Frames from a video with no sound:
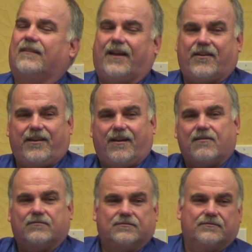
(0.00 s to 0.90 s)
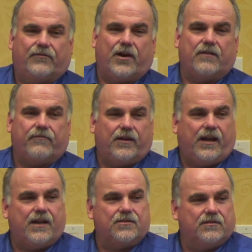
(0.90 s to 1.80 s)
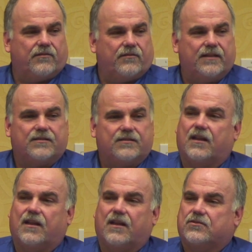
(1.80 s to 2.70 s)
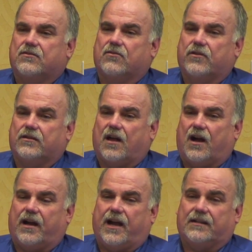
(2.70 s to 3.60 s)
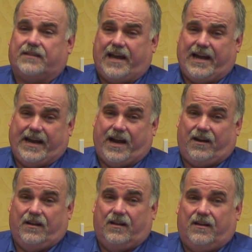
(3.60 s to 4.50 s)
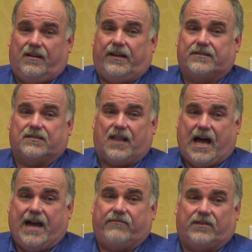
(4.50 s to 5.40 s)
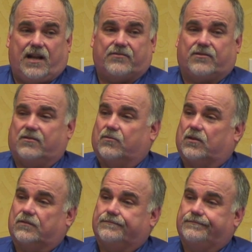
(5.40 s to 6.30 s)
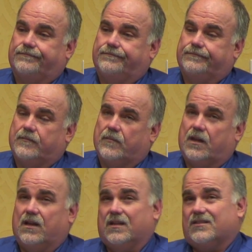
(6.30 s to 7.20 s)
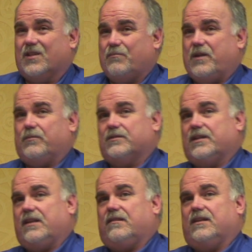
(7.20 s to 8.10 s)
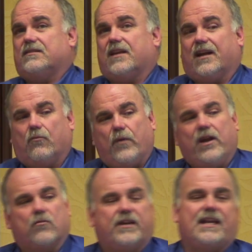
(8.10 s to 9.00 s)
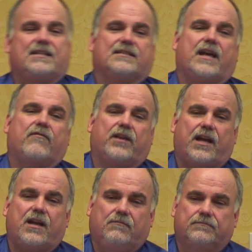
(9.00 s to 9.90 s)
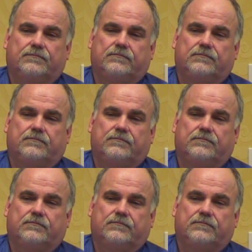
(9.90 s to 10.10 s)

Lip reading: There you go. Verification of isolation during lockout, tagout is live electrical work. Some people say things like, we don't need 70E